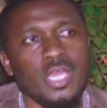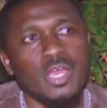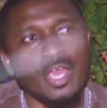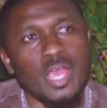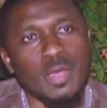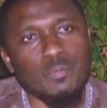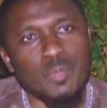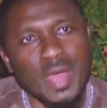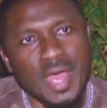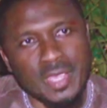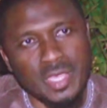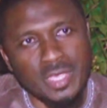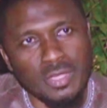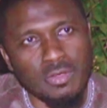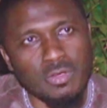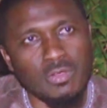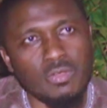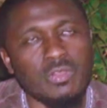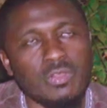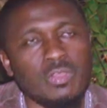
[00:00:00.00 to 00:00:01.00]
embarking
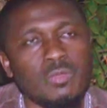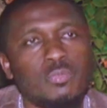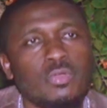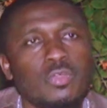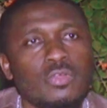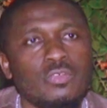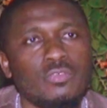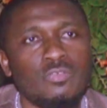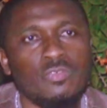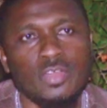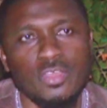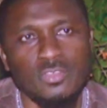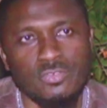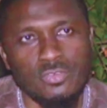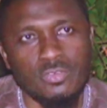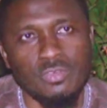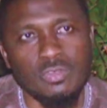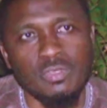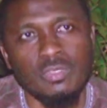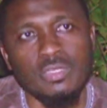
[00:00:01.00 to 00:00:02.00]
on the
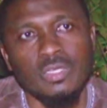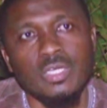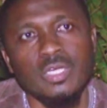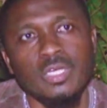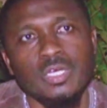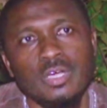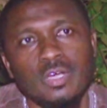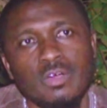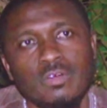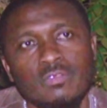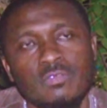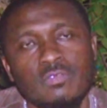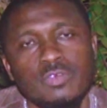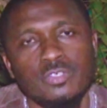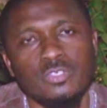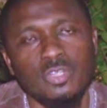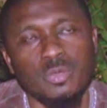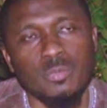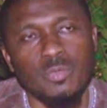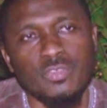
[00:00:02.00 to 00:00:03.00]
proliferation of
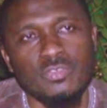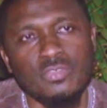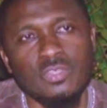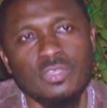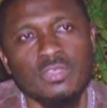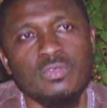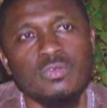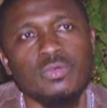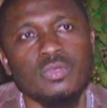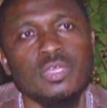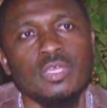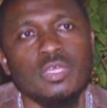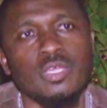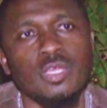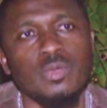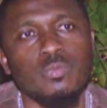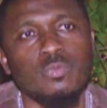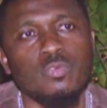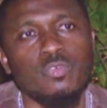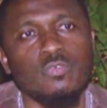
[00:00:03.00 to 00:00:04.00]
domestic cooking,
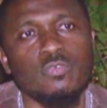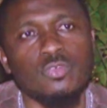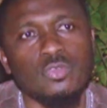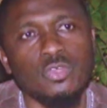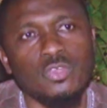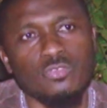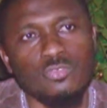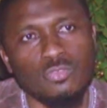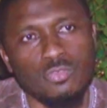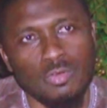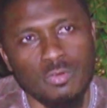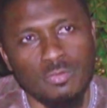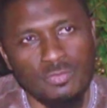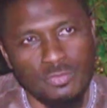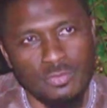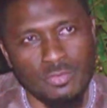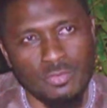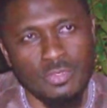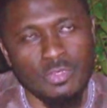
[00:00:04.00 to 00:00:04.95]
improved cooking stoves